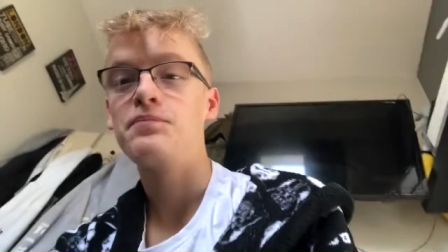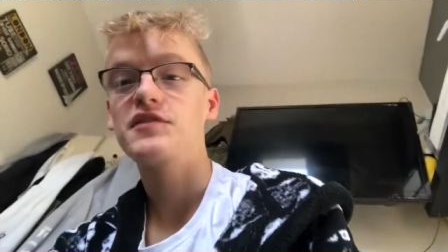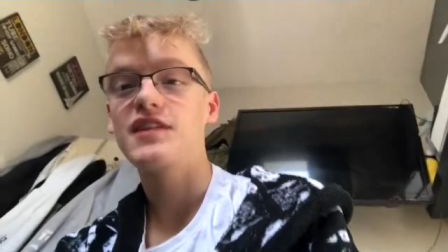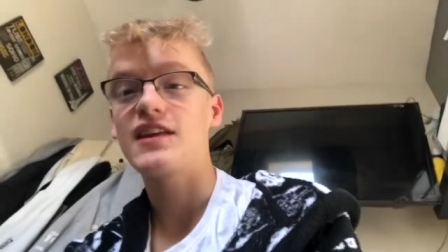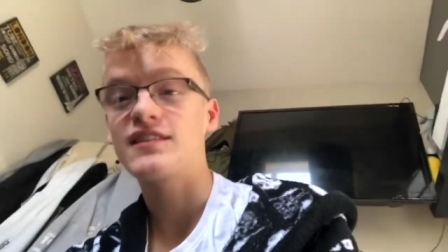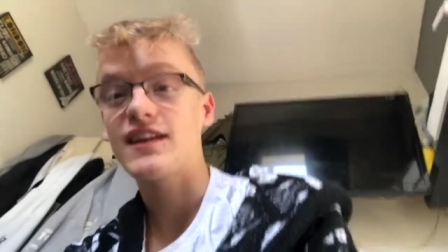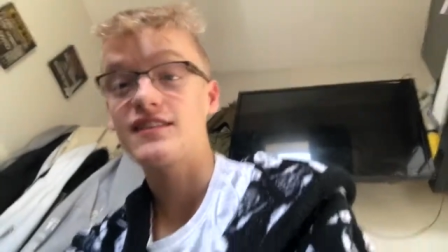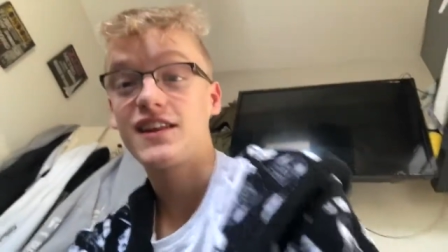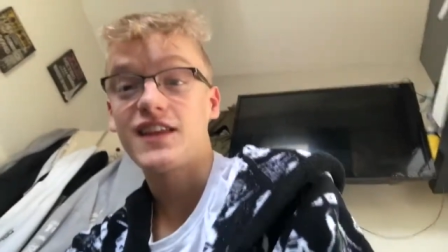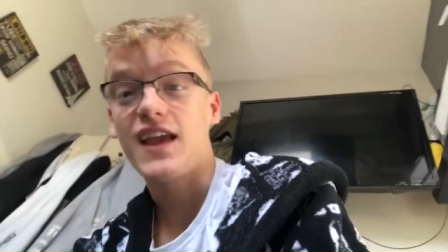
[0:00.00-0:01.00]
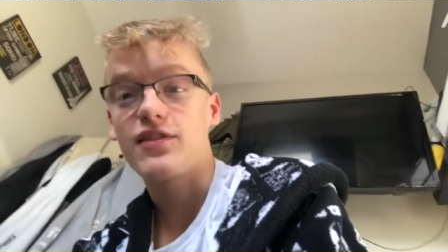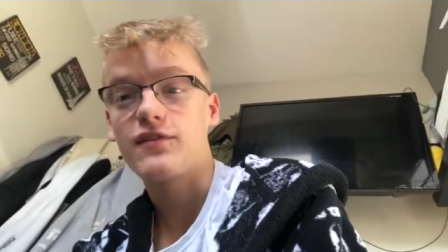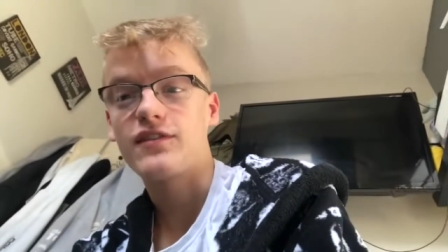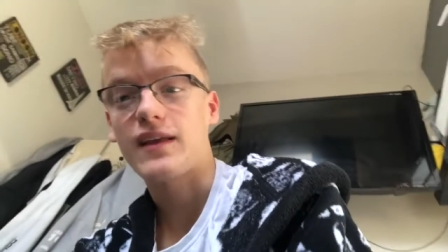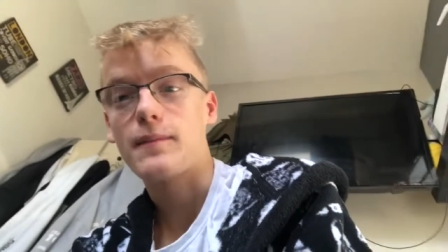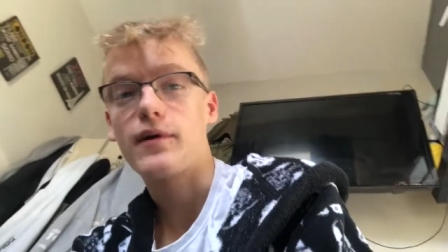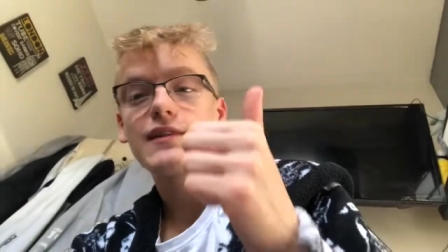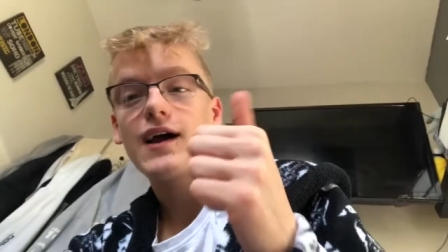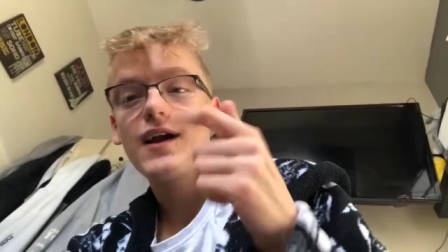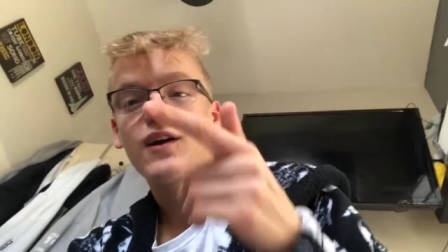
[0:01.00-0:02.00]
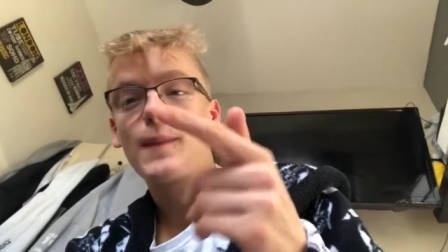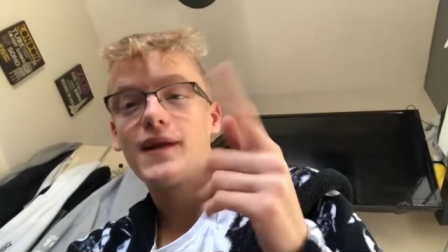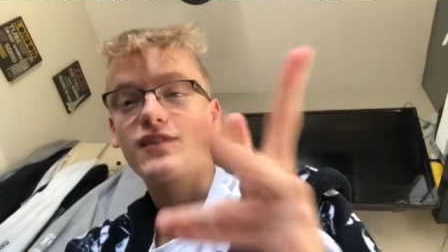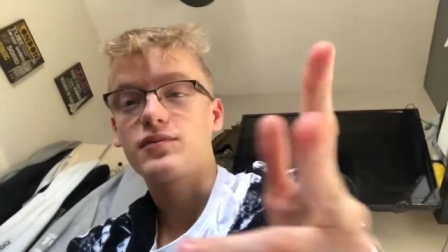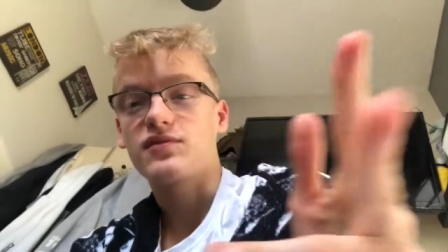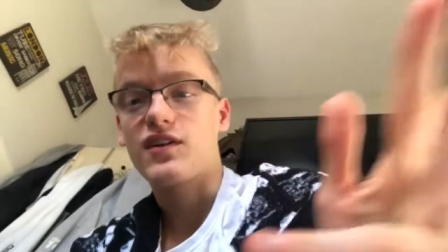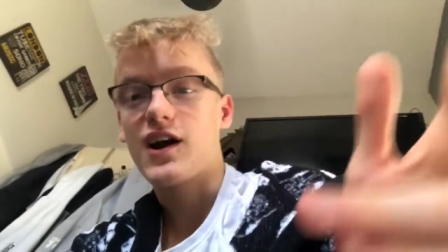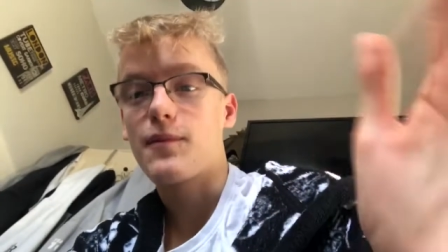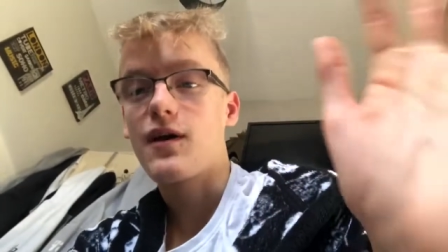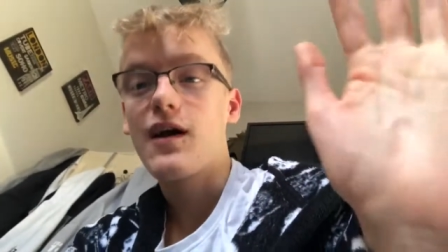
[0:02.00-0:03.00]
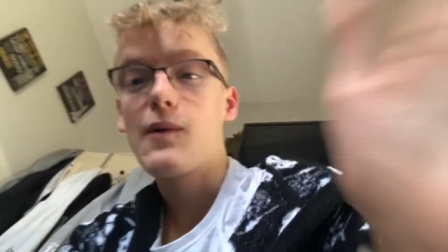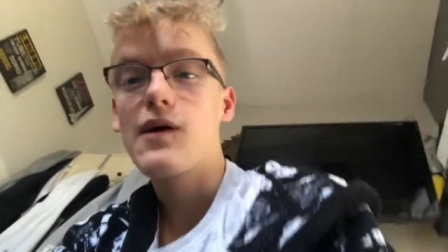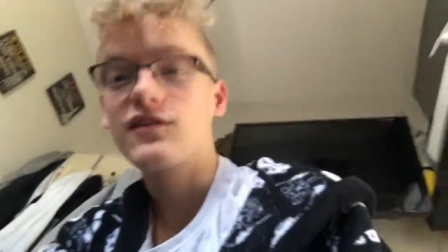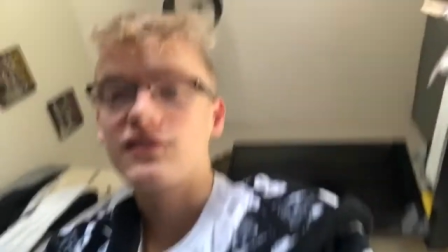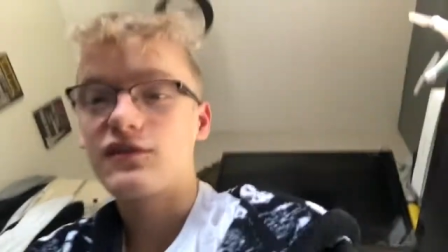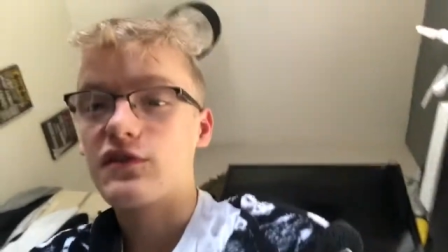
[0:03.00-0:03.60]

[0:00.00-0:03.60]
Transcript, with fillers: Today is Saturday the 8th of December. Like, comment and subscribe. Welcome to the